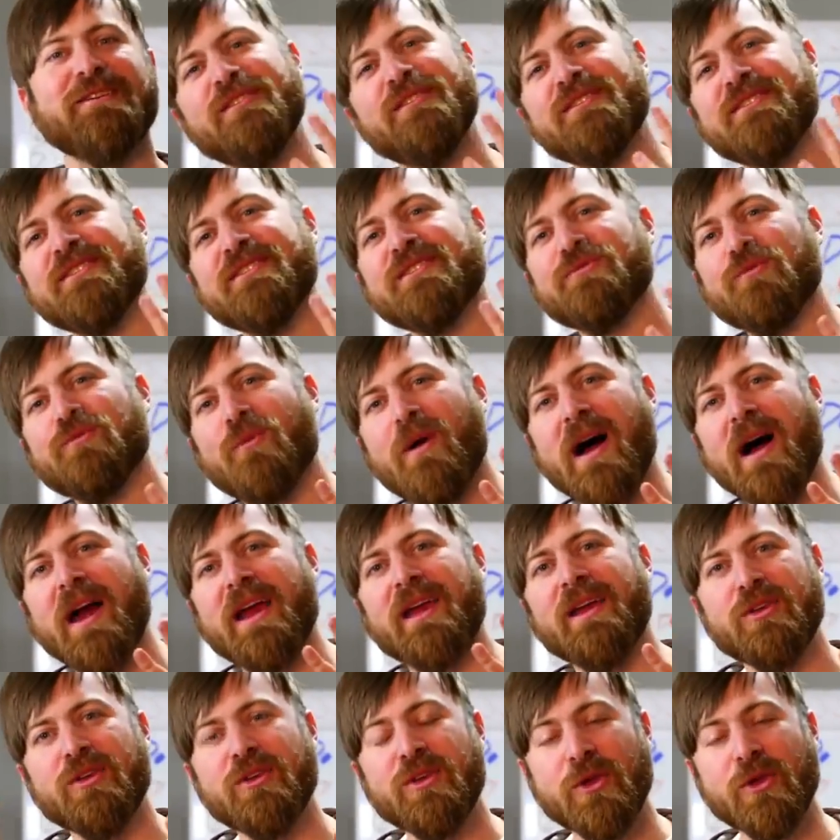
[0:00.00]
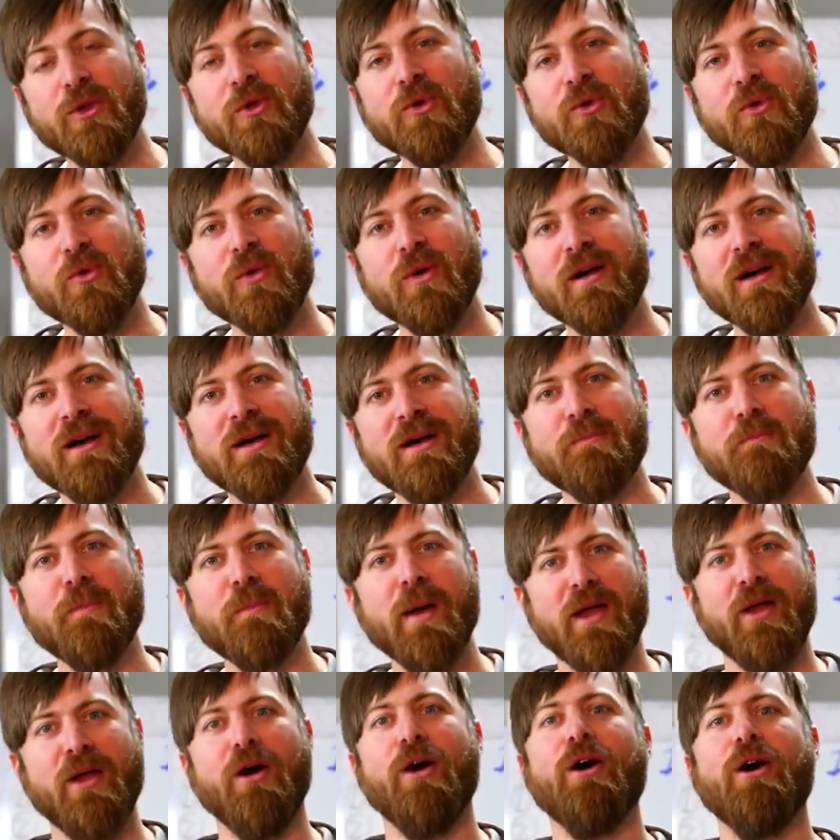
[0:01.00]
This is why you,
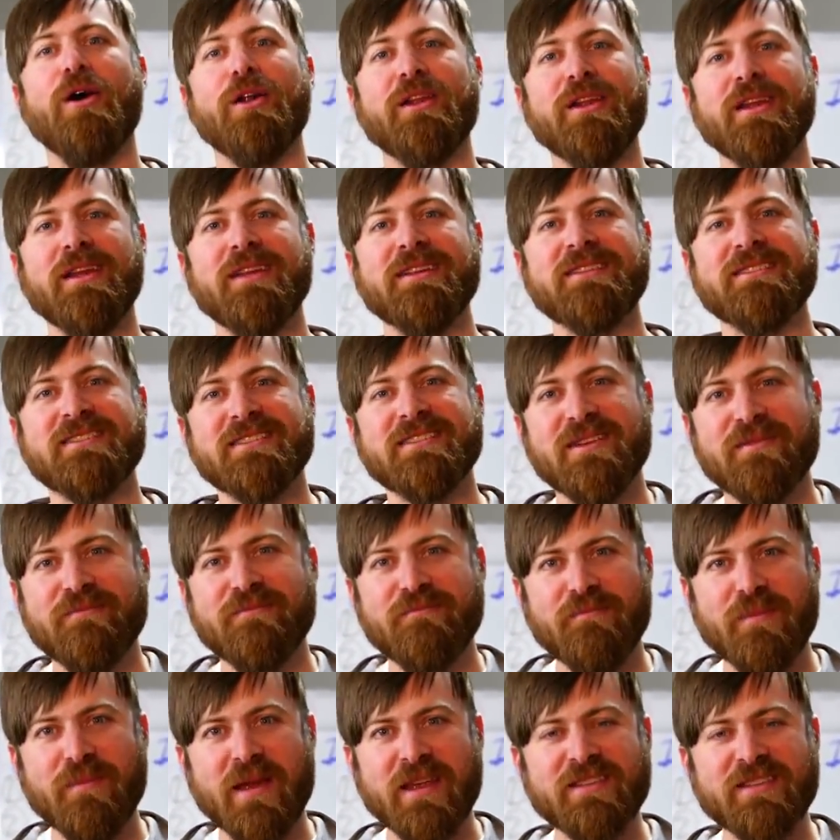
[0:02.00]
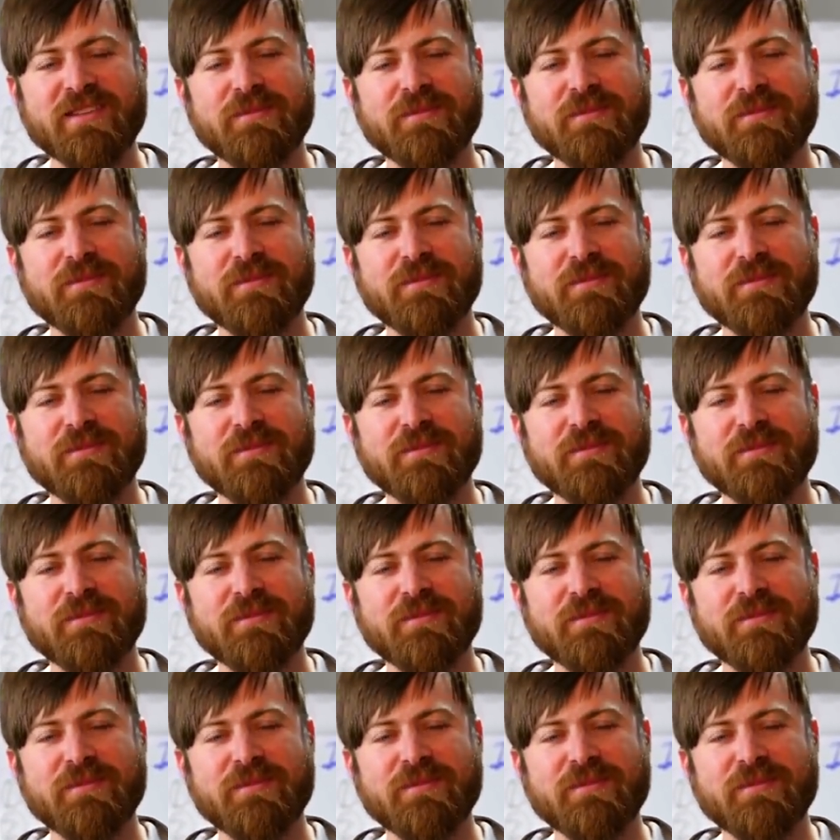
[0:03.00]
my audience, my